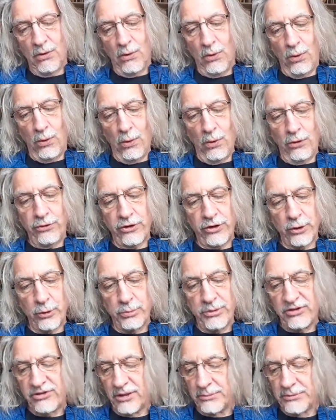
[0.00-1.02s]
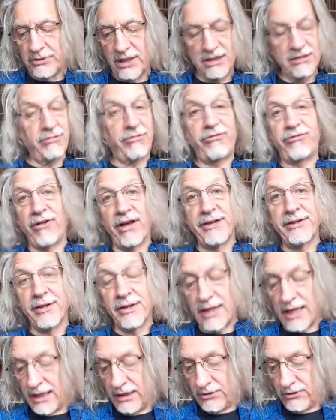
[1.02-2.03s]
or that there will be some kind of
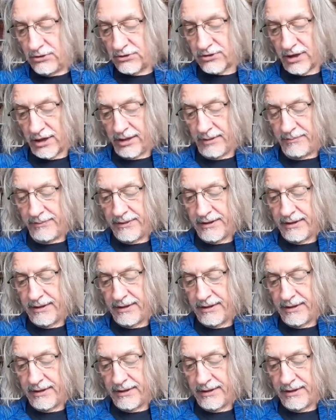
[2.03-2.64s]
final answer.